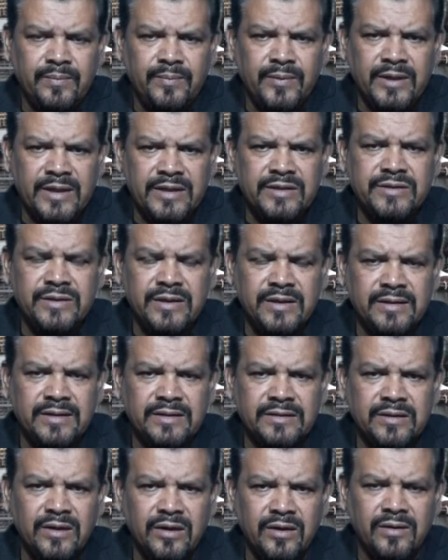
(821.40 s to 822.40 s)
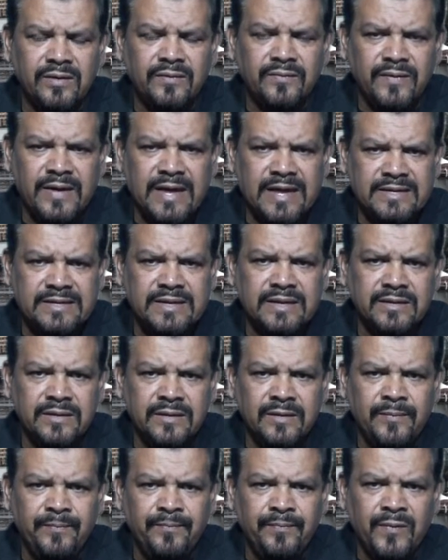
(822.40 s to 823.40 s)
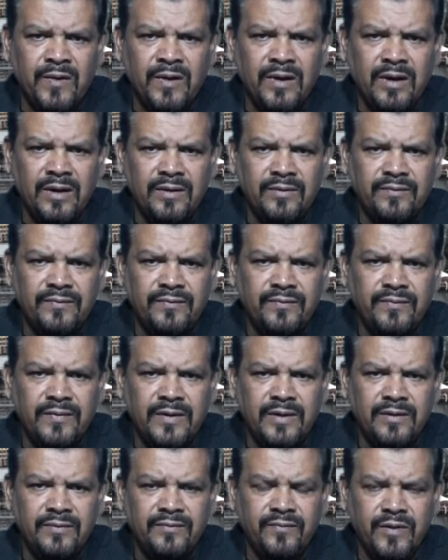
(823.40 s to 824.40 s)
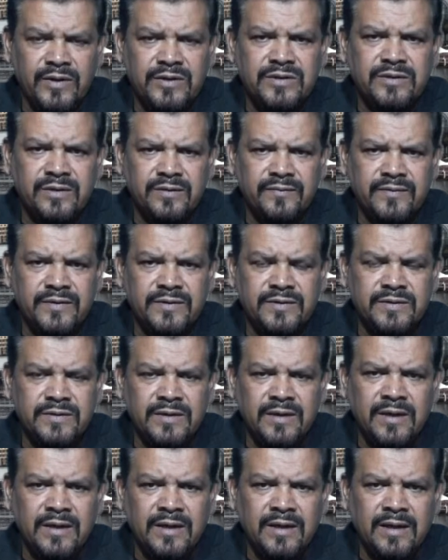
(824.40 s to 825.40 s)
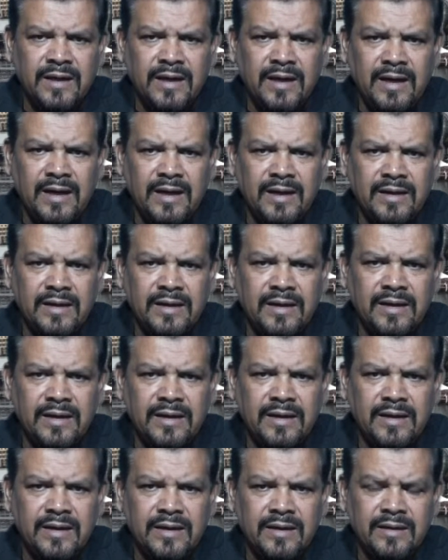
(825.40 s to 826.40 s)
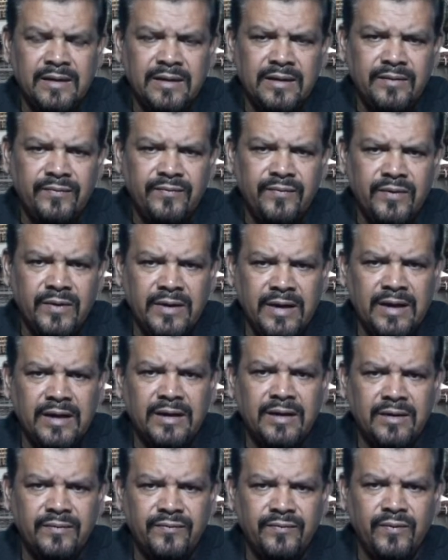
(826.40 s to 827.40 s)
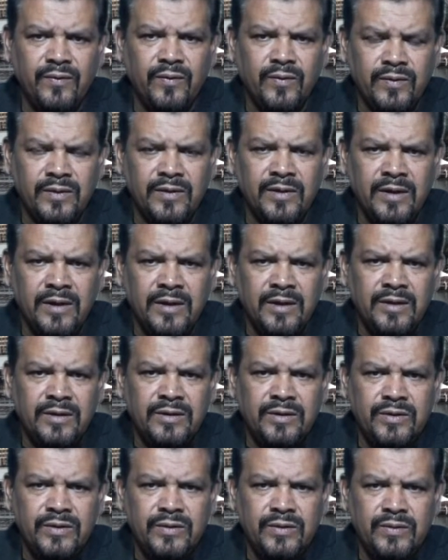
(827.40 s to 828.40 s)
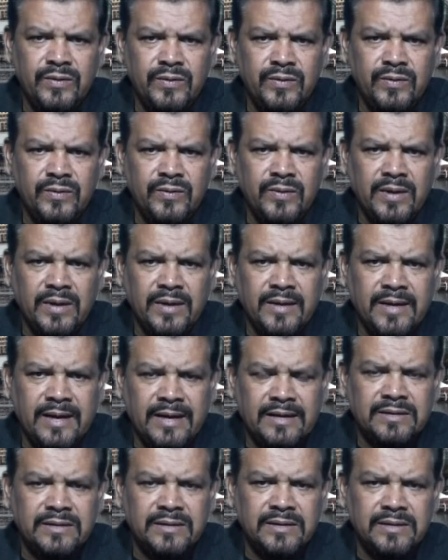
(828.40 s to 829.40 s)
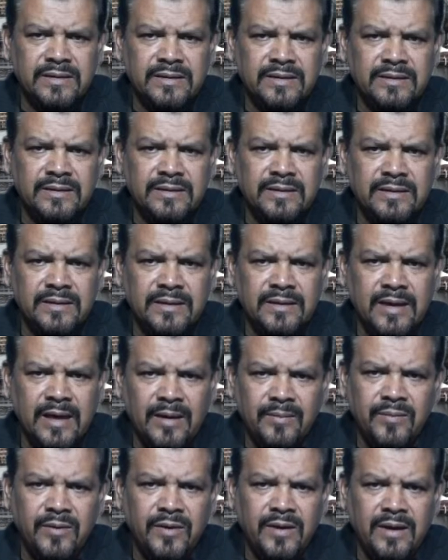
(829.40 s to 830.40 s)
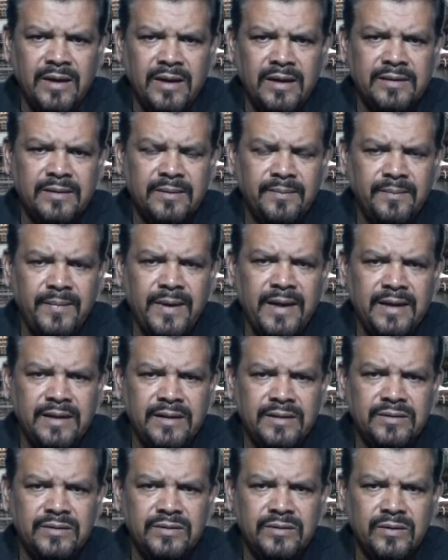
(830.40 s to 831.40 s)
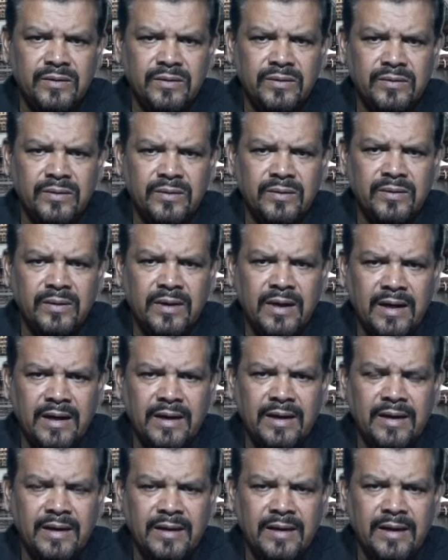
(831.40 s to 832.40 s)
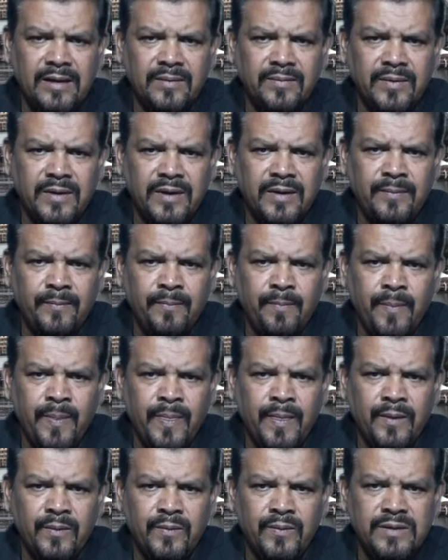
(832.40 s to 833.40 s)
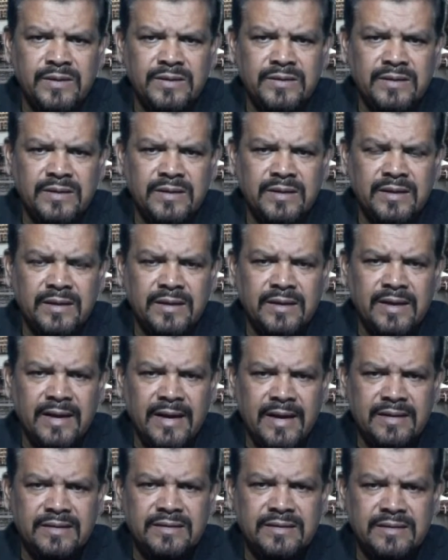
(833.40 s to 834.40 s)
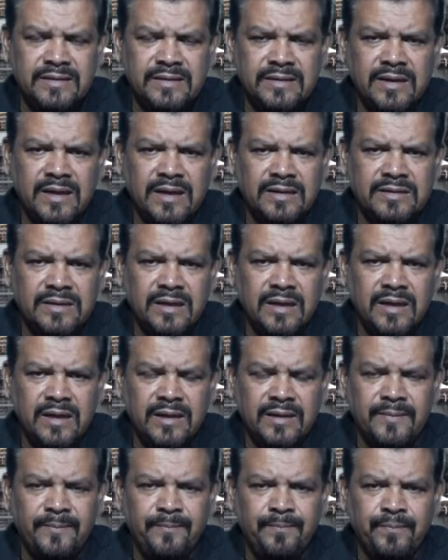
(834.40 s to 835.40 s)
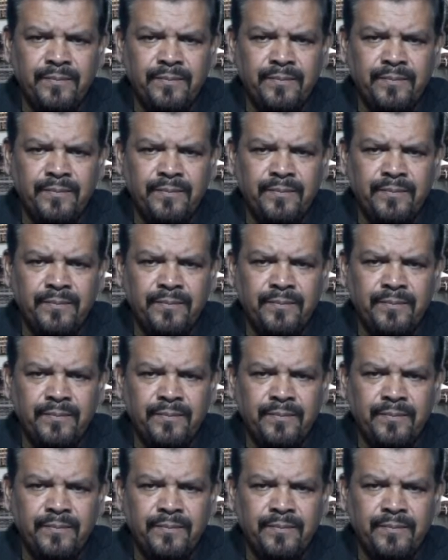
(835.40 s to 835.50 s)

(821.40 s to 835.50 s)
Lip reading: potential, there's a lot of hazard of voiceovers, and if you can afford to get a camera, either buy it or hire a camera which has the XLR